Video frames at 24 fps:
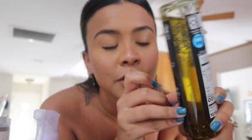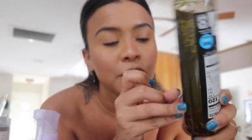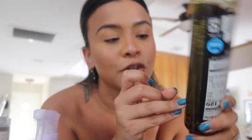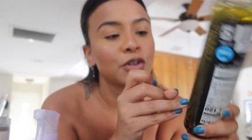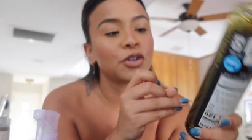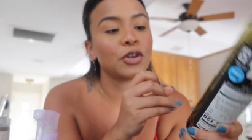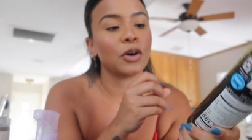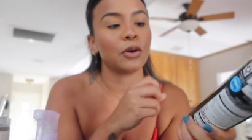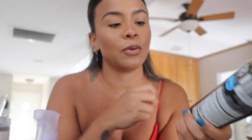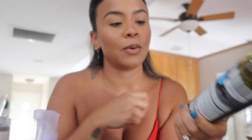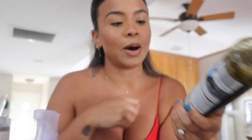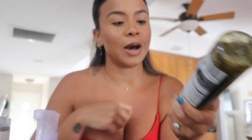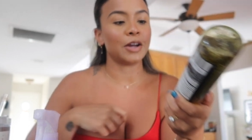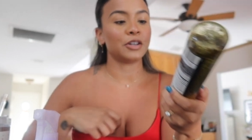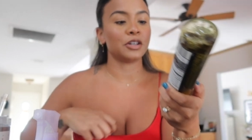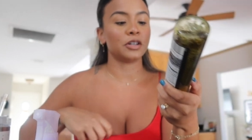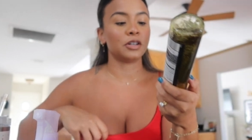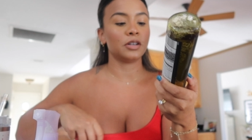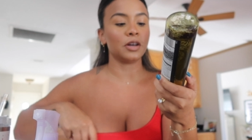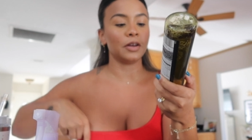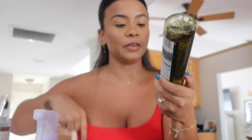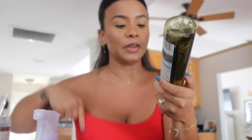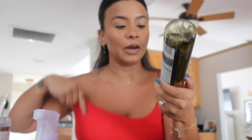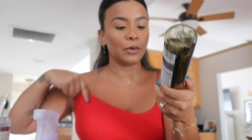So I
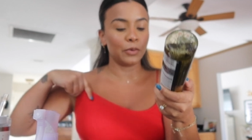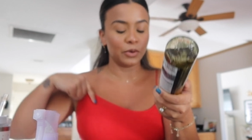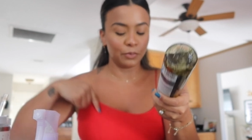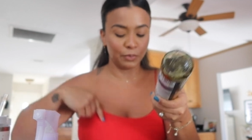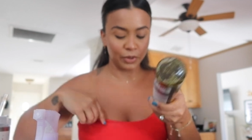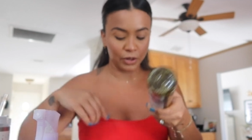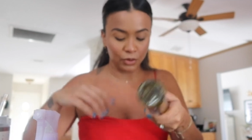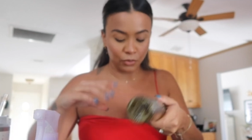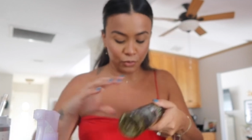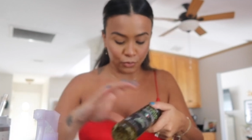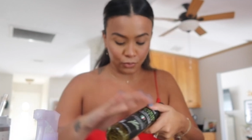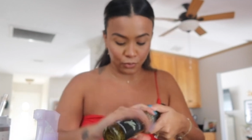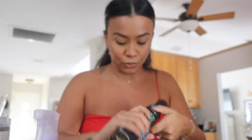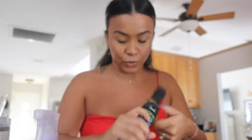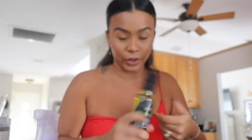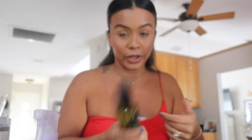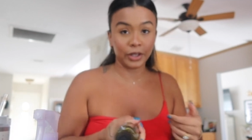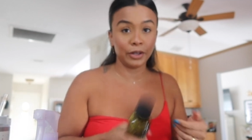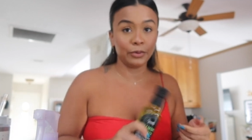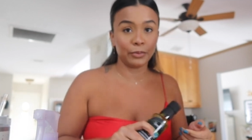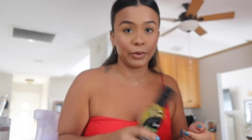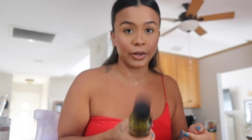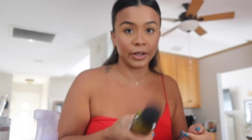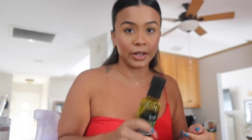just thought that would be
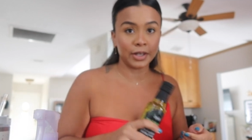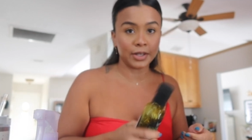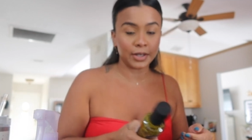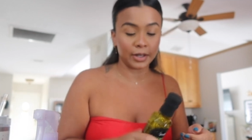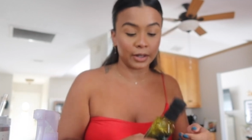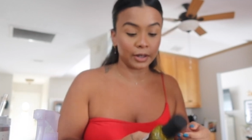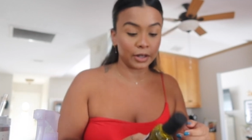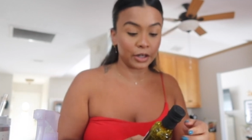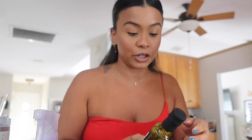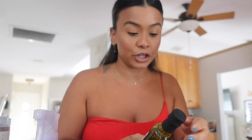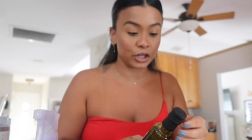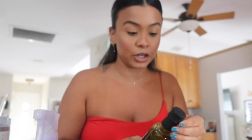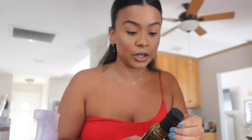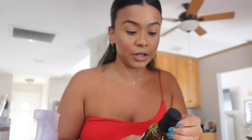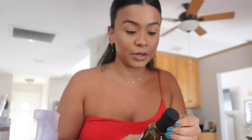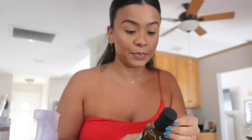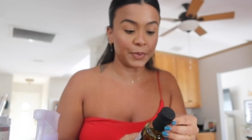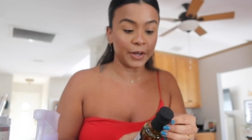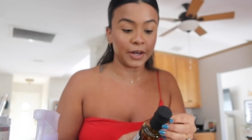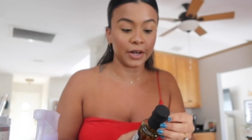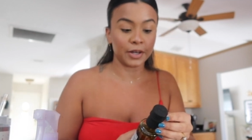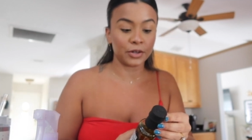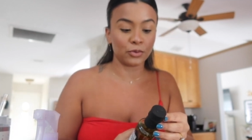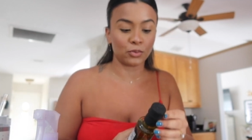really, really delicious
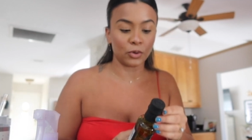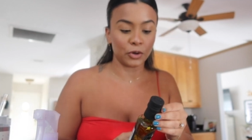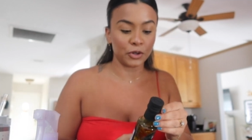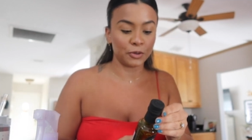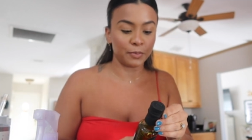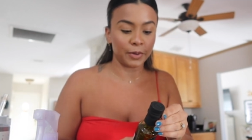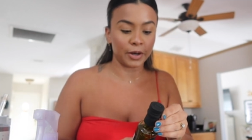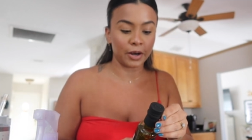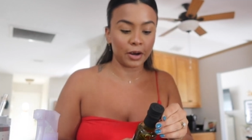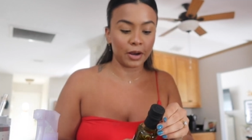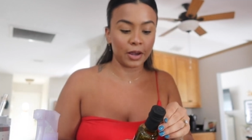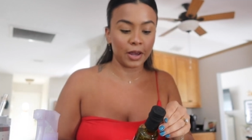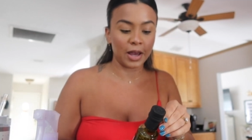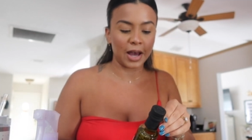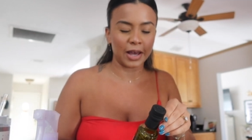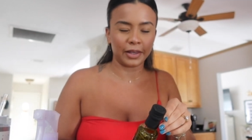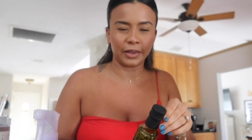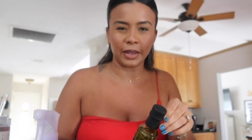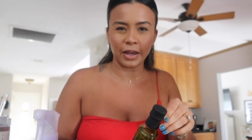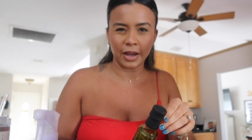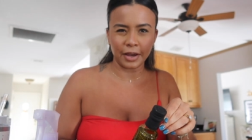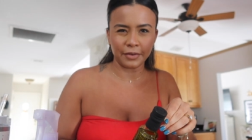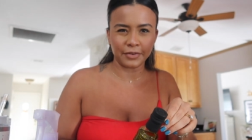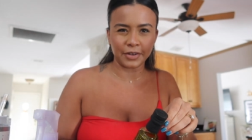because rosemary,
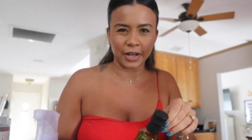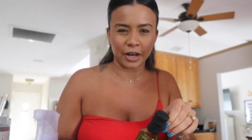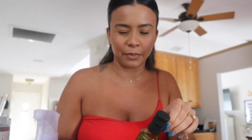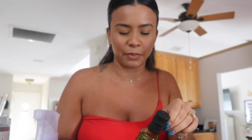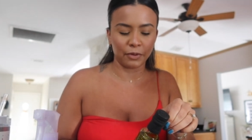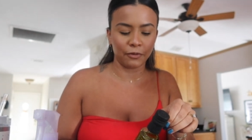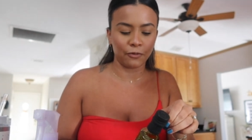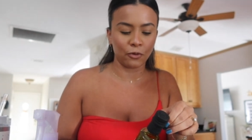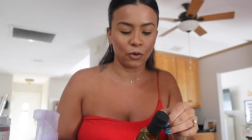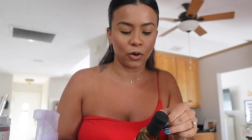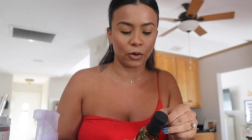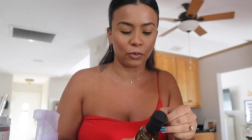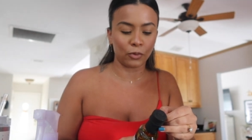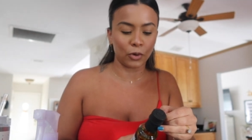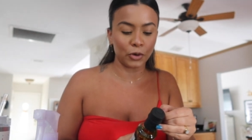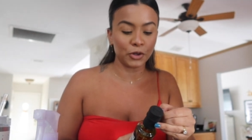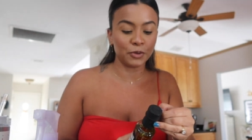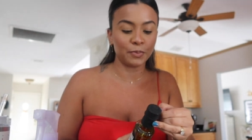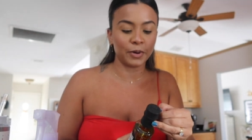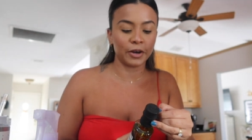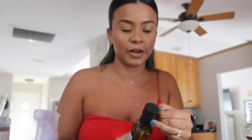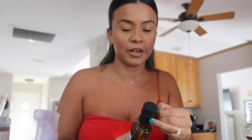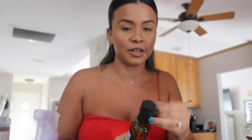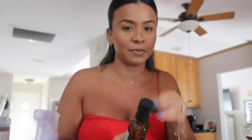I think I've said it before,
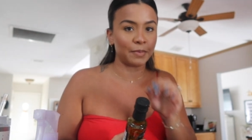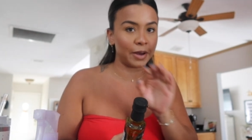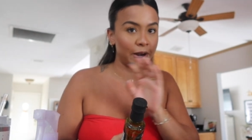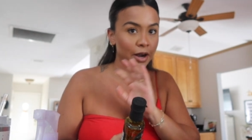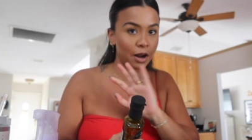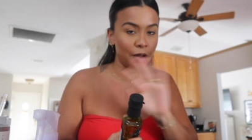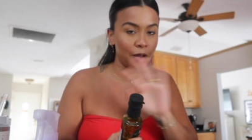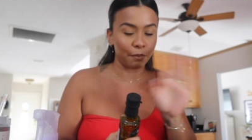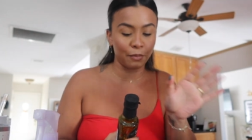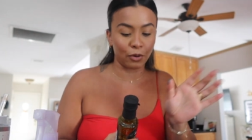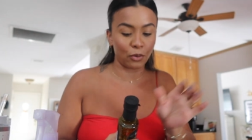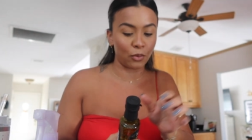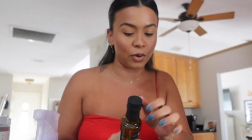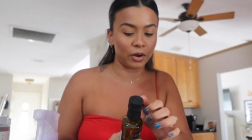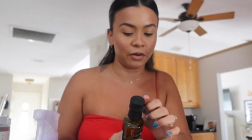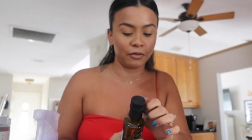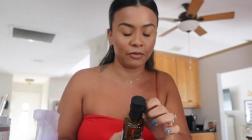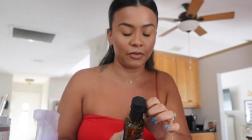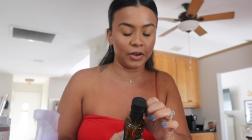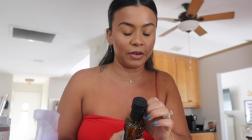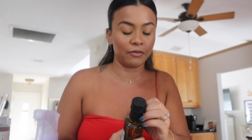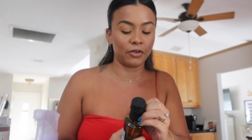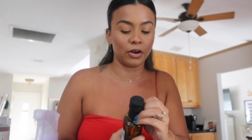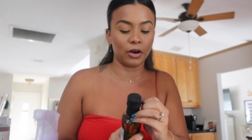rosemary is my number one
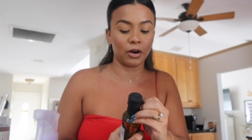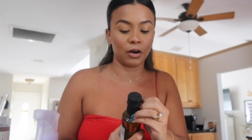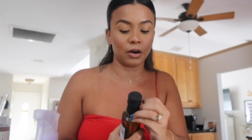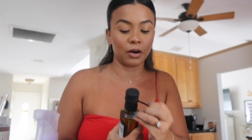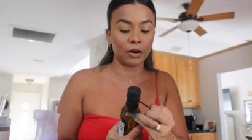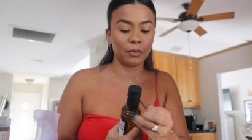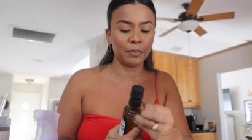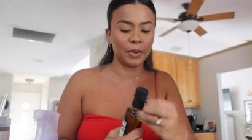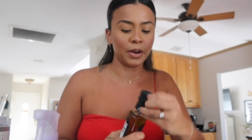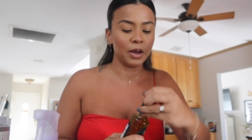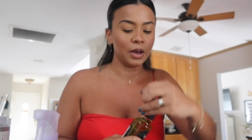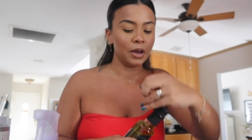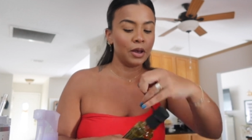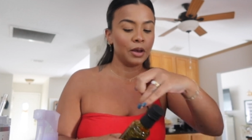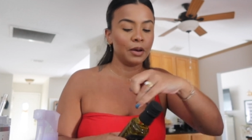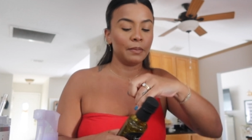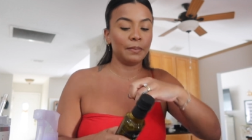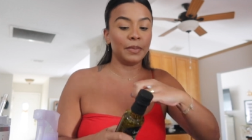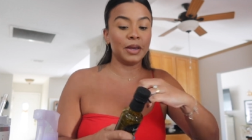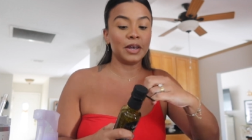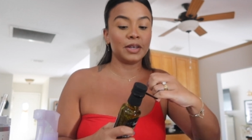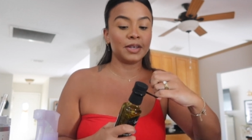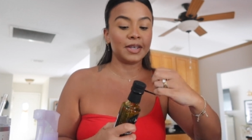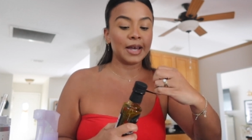favorite herb.
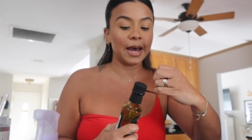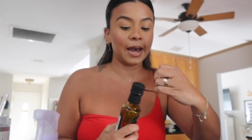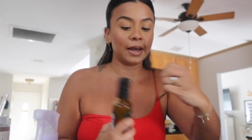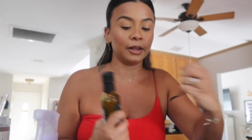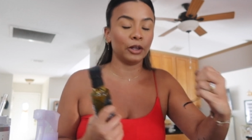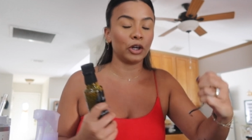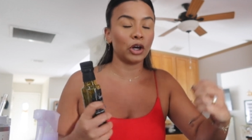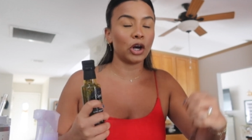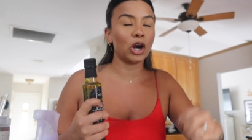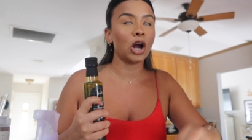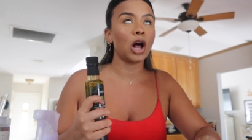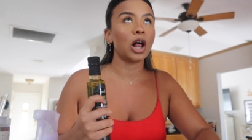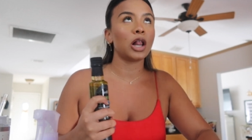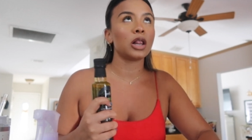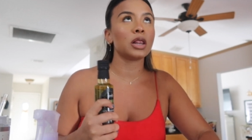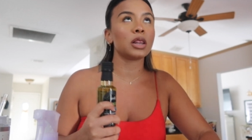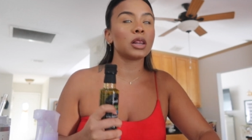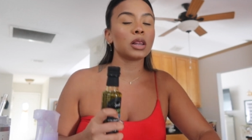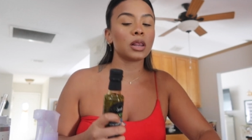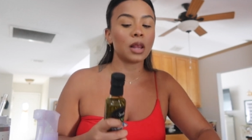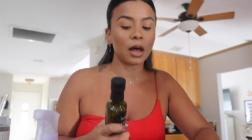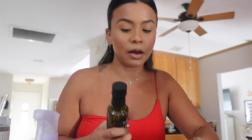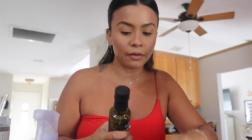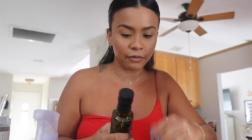Me and Tyler
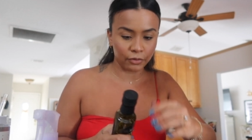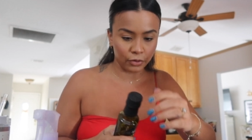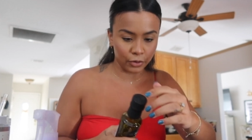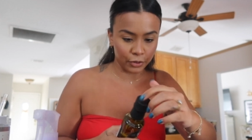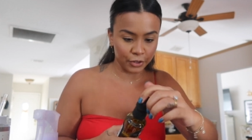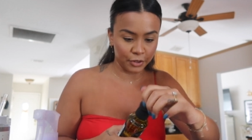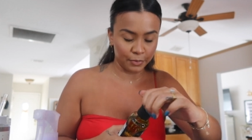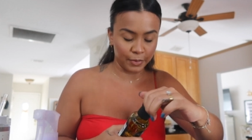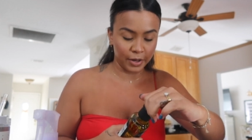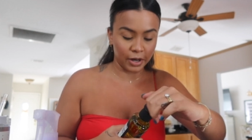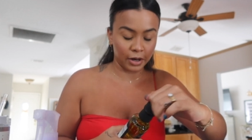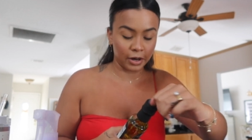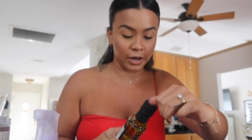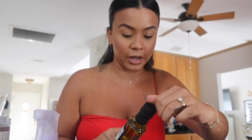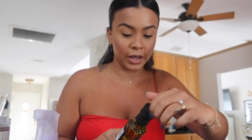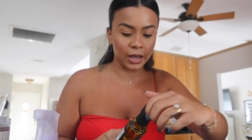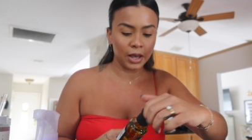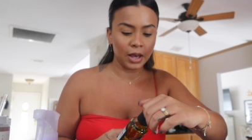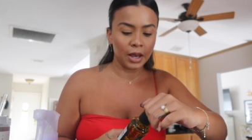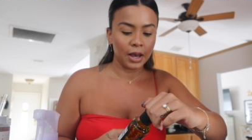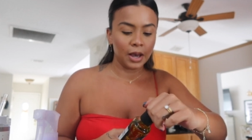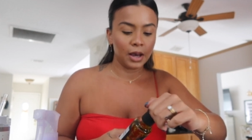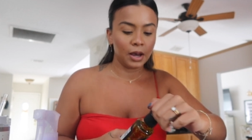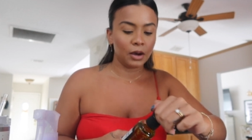love
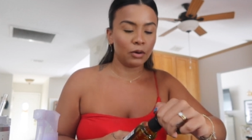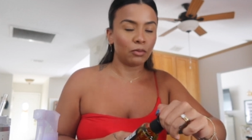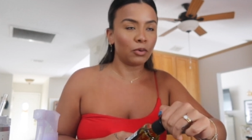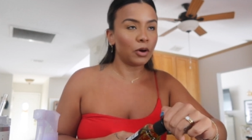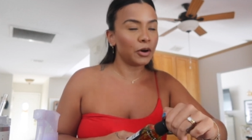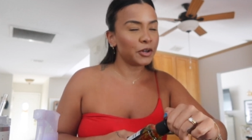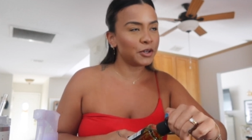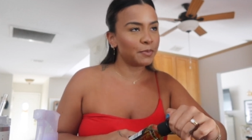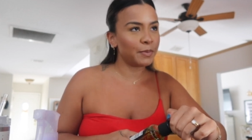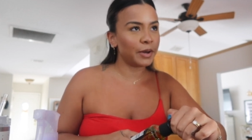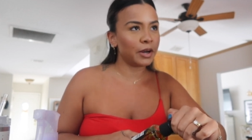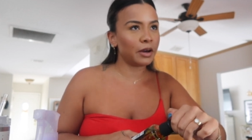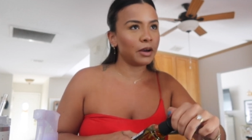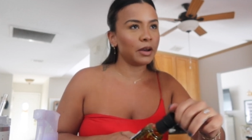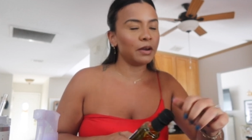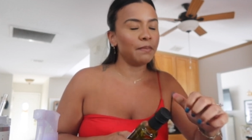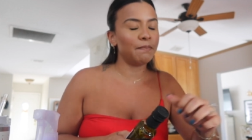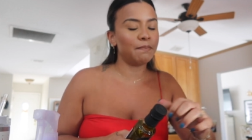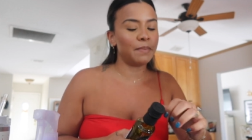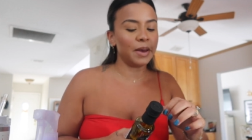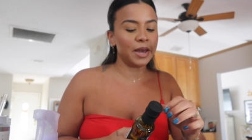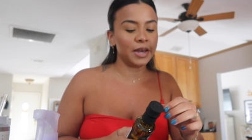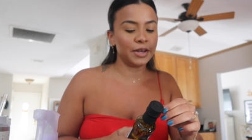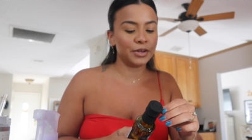rosemary.
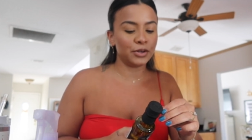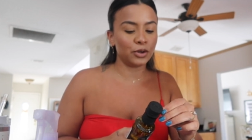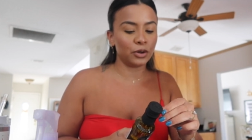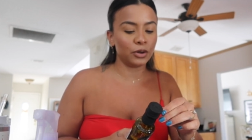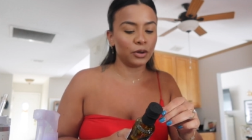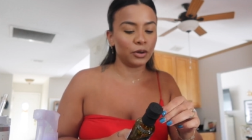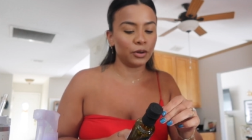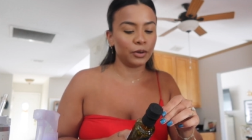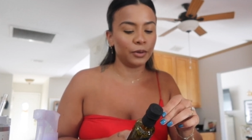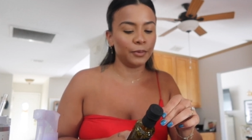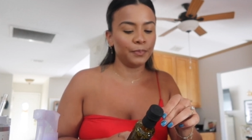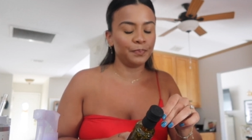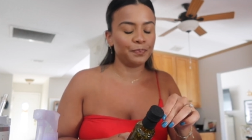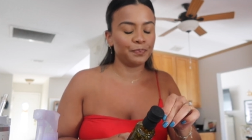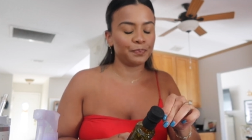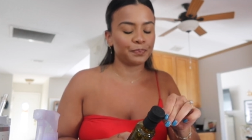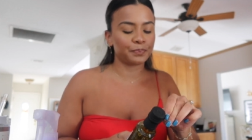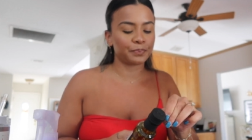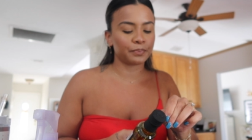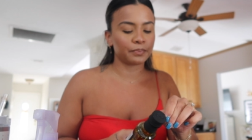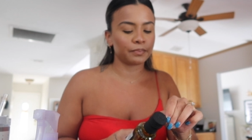Rosemary, basil,